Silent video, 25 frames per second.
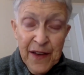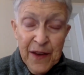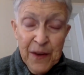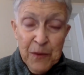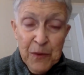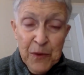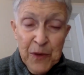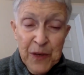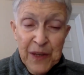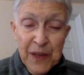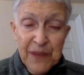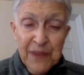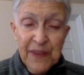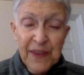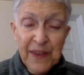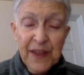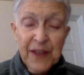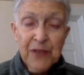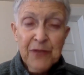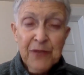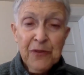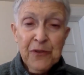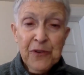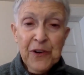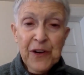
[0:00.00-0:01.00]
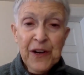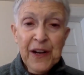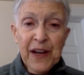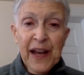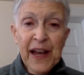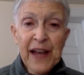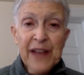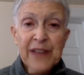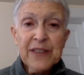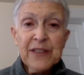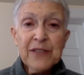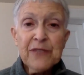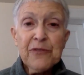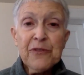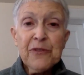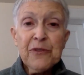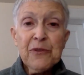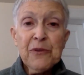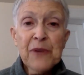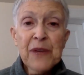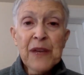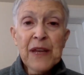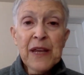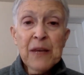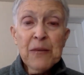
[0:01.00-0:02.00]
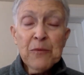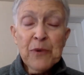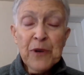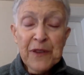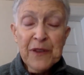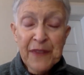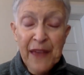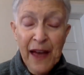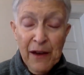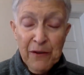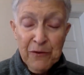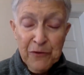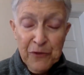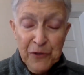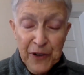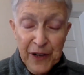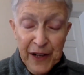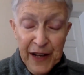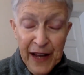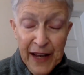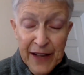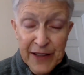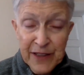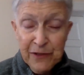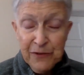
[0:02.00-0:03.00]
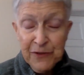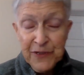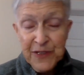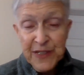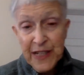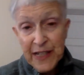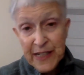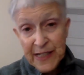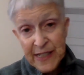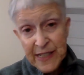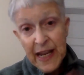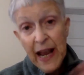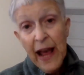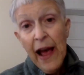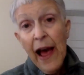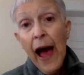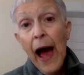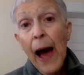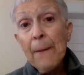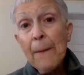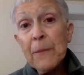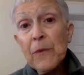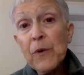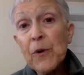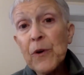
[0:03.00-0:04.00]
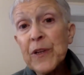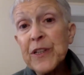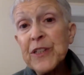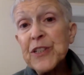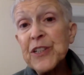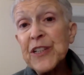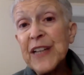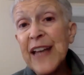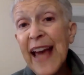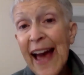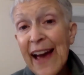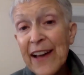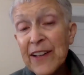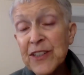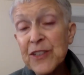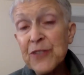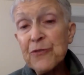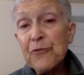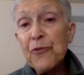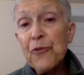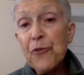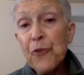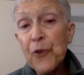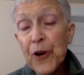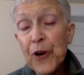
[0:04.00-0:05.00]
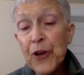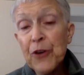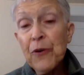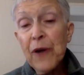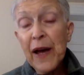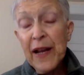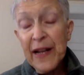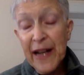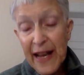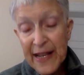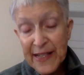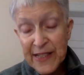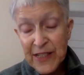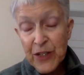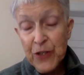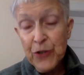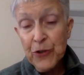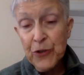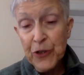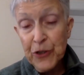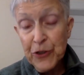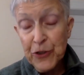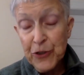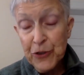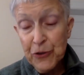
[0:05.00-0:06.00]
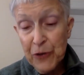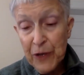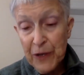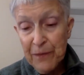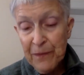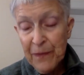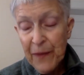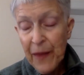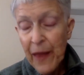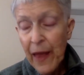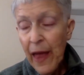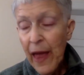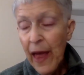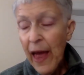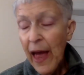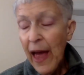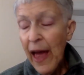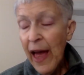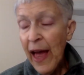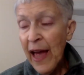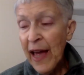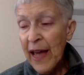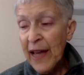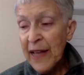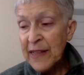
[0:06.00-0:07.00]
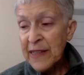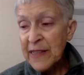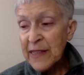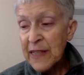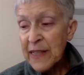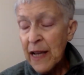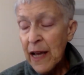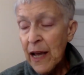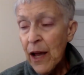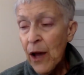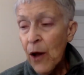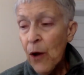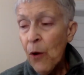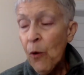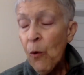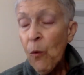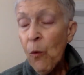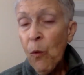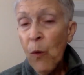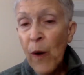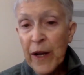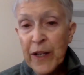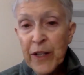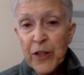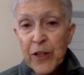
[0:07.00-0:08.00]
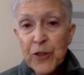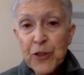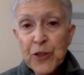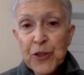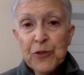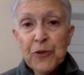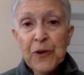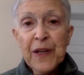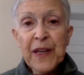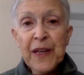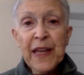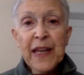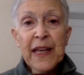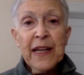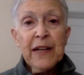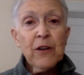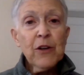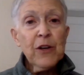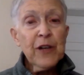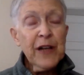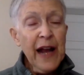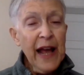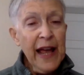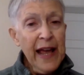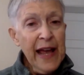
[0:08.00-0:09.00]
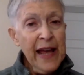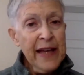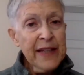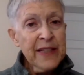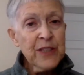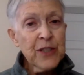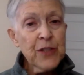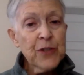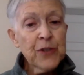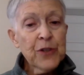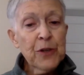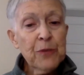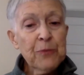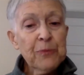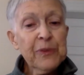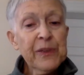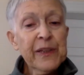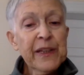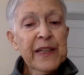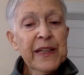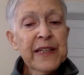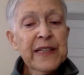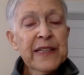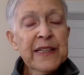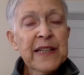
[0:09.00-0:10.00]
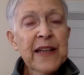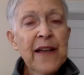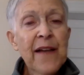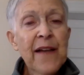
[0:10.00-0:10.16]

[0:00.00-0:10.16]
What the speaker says: Breathe in for a count of 3, breathe out for a count of 6. I'm going to count it for you and ask you to do it. And when you're doing it, could I ask you to please